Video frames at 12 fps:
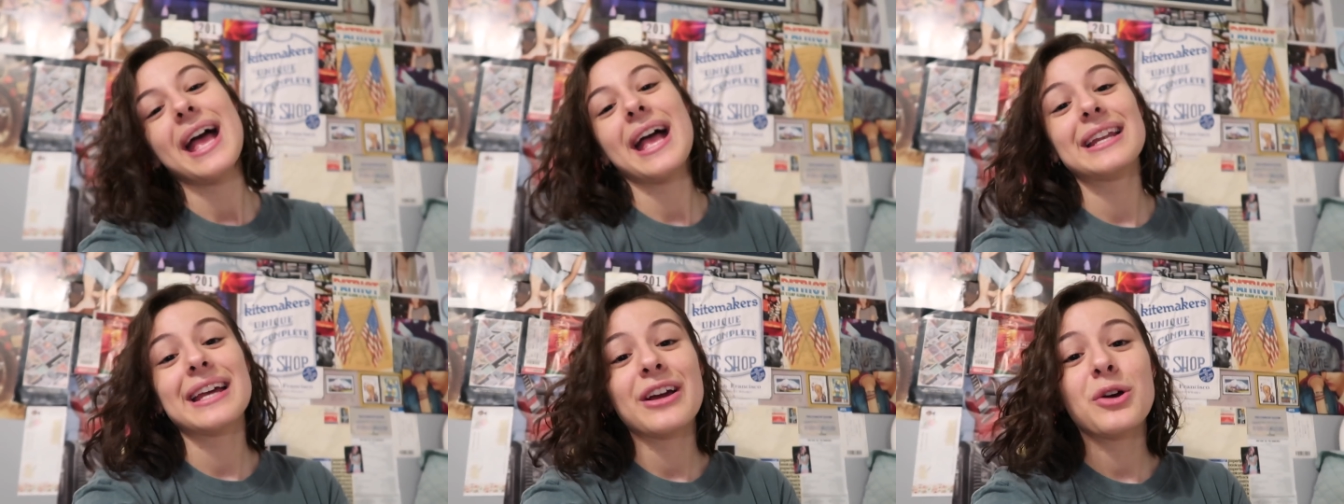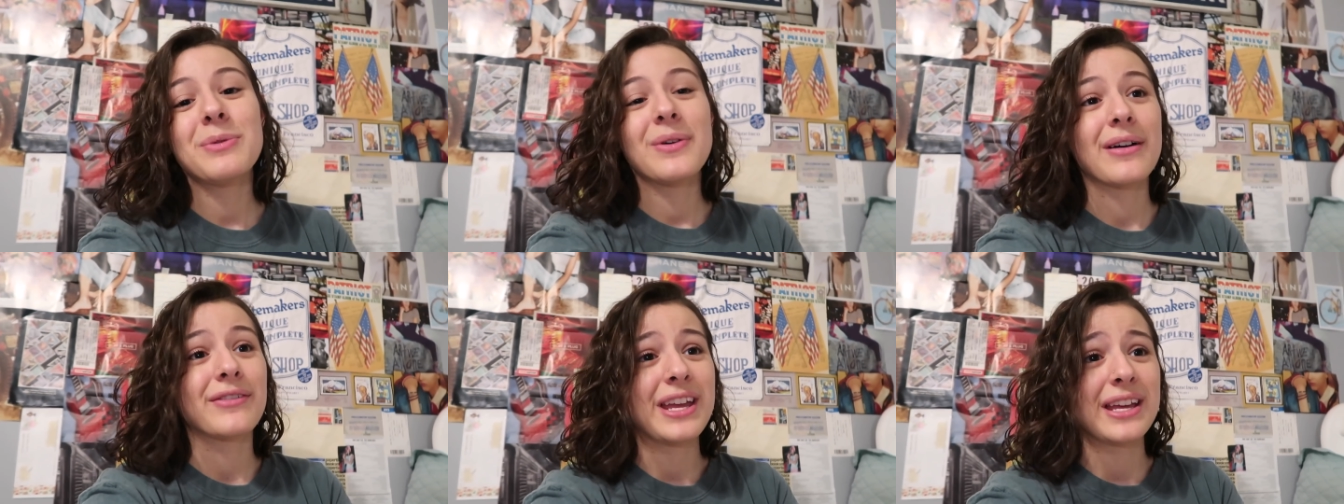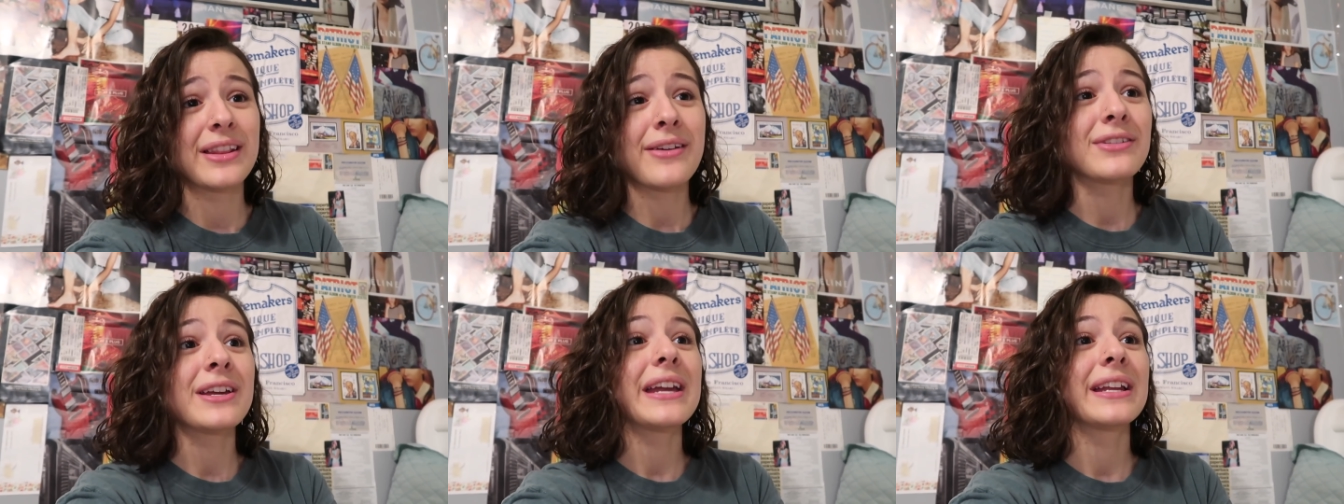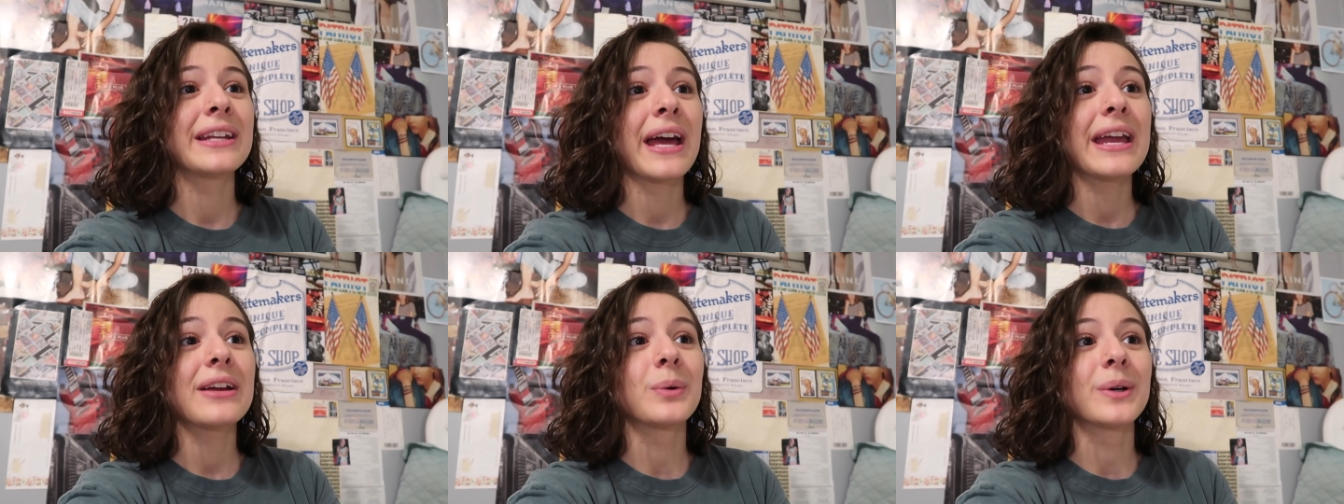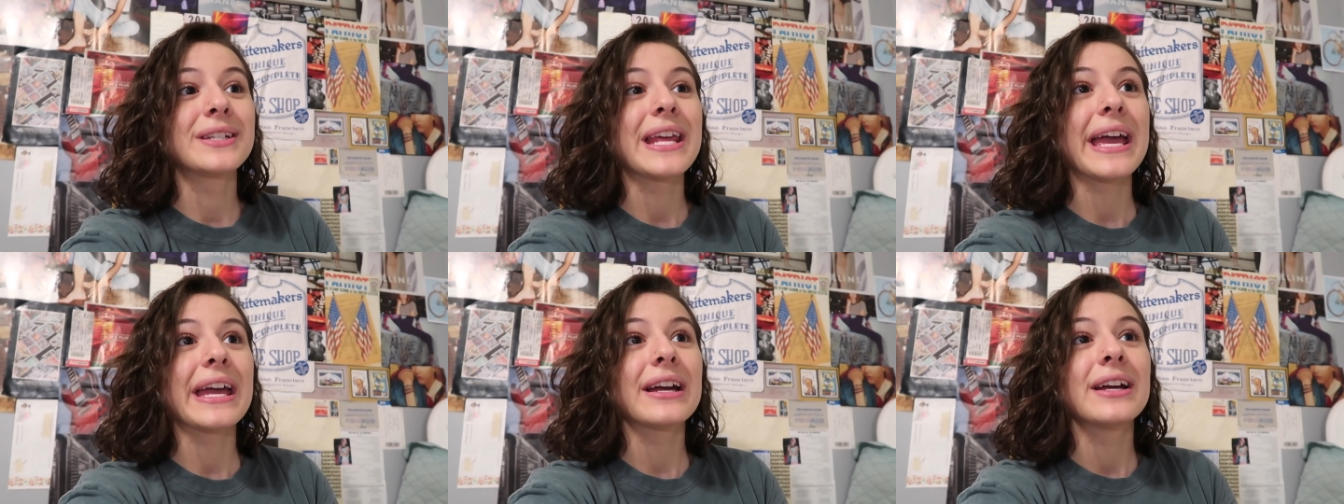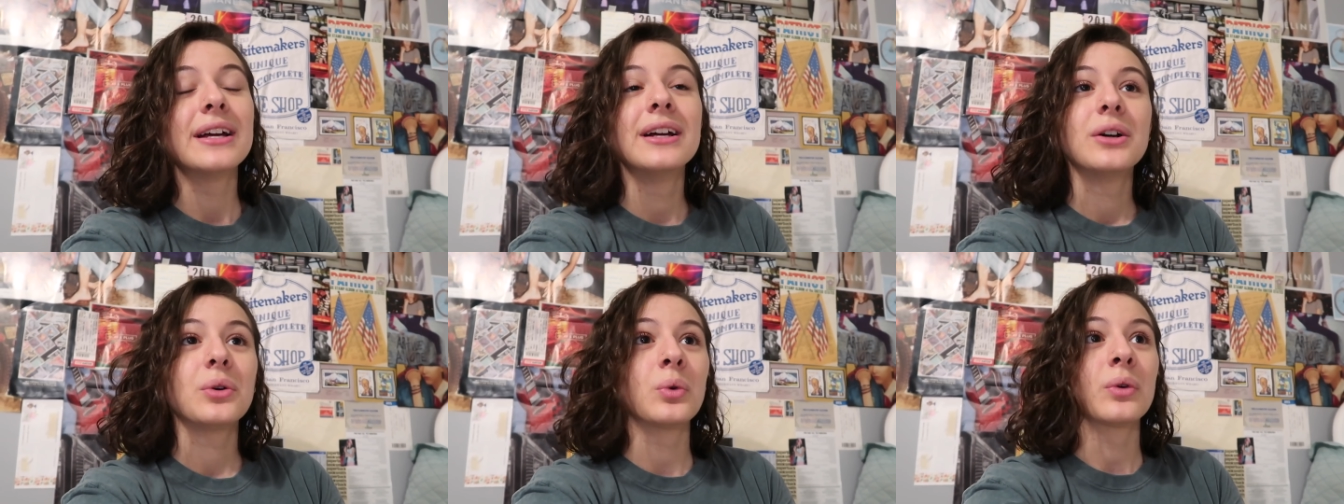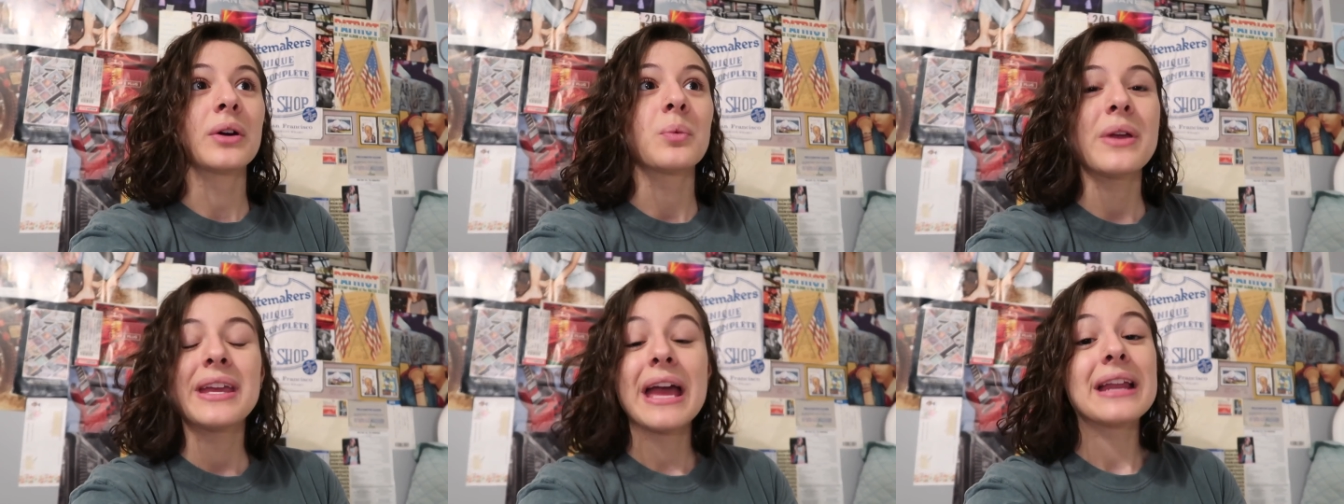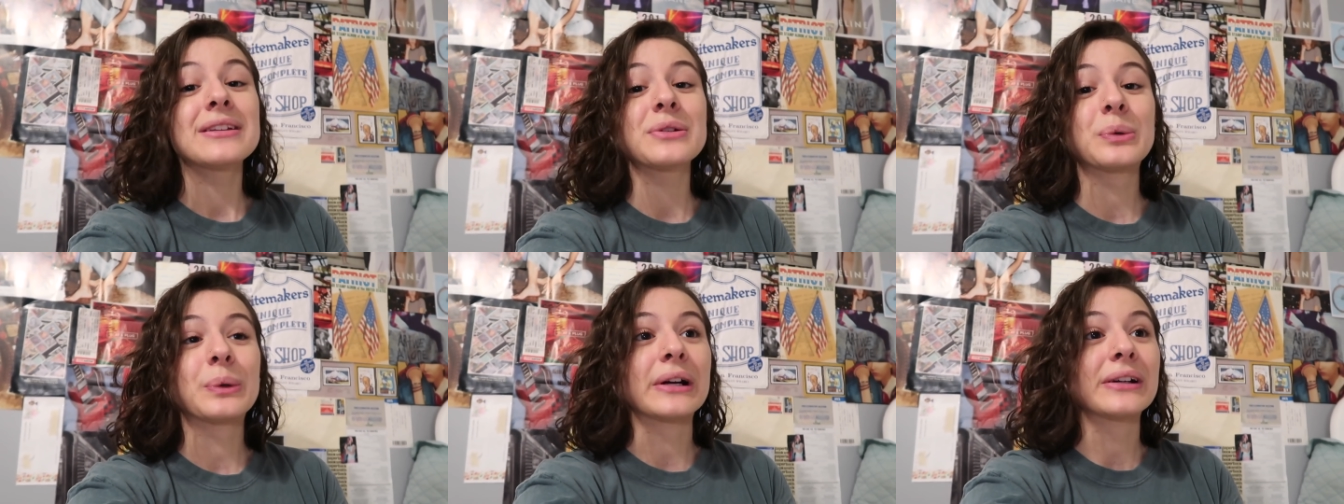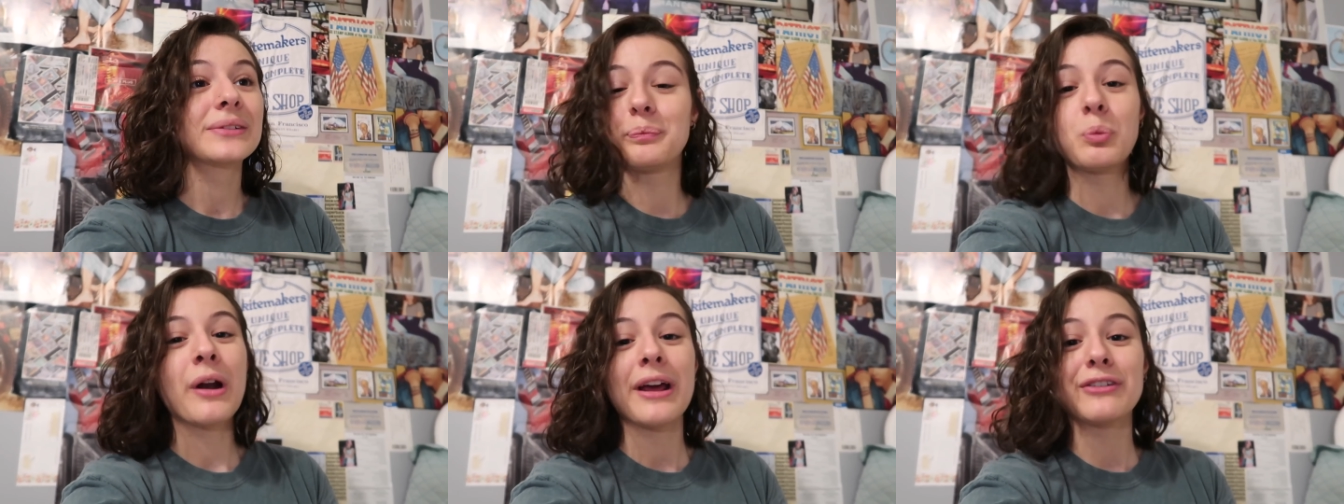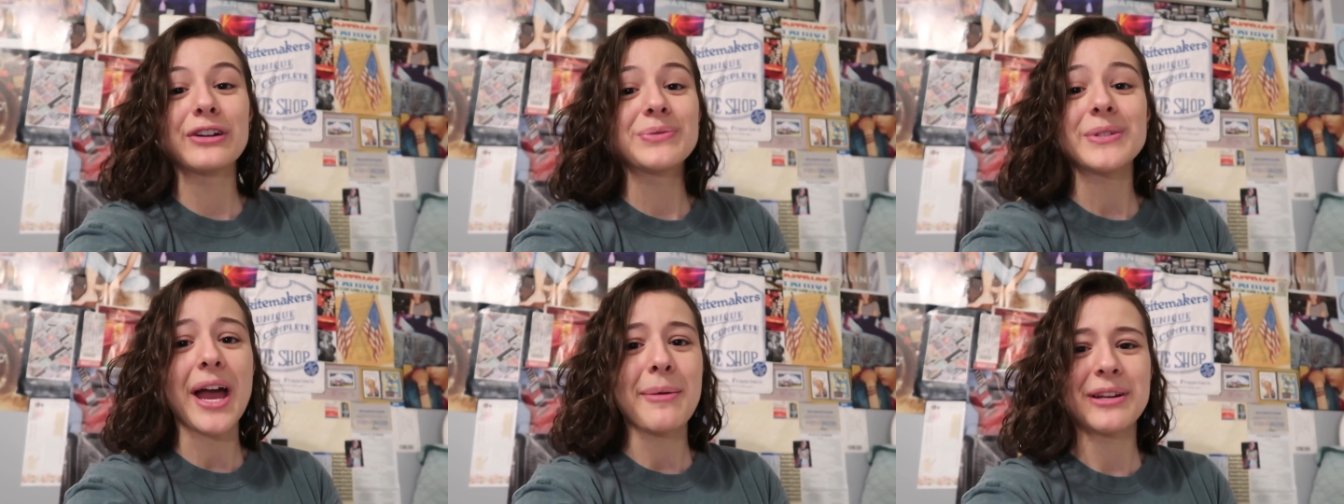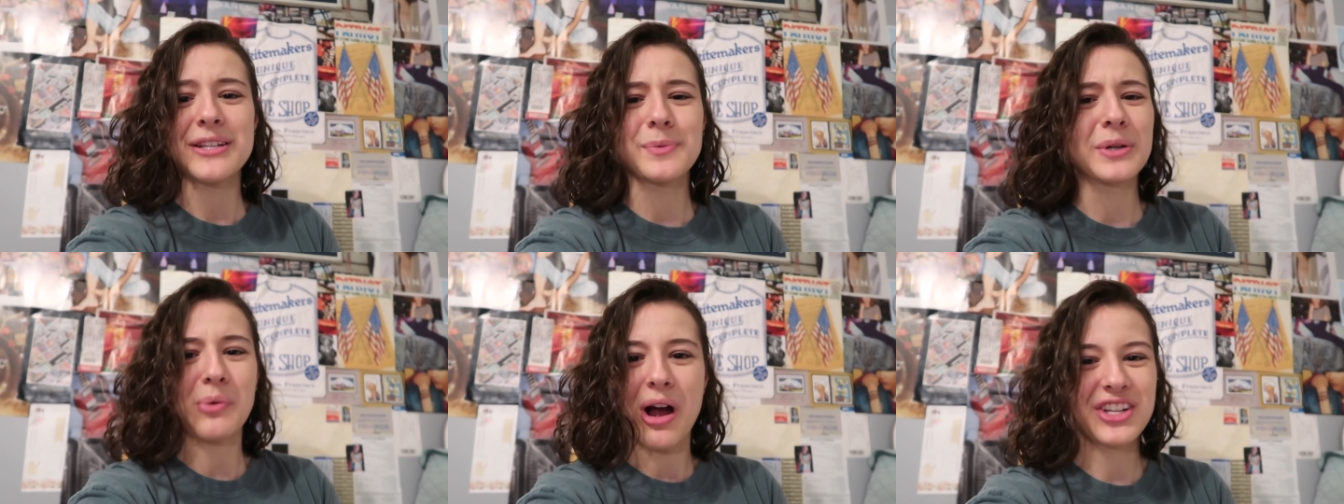And I hope you have a lovely night or day or weekend or whatever time it is when you're